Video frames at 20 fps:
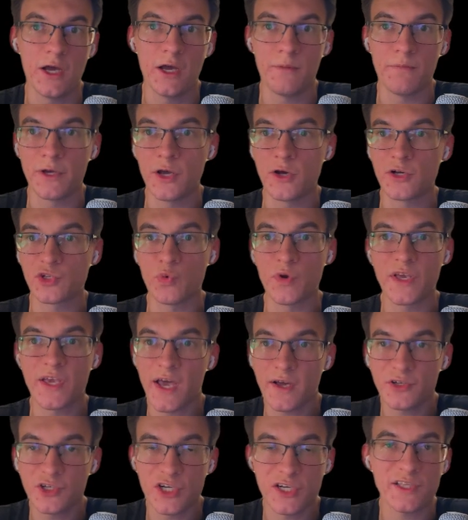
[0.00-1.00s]
Because we
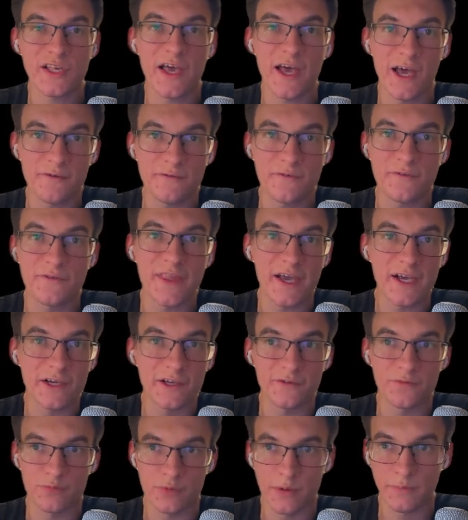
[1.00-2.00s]
can't just have
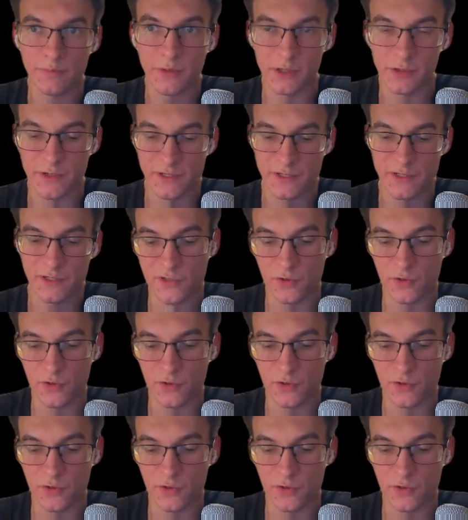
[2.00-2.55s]
negative probabilities.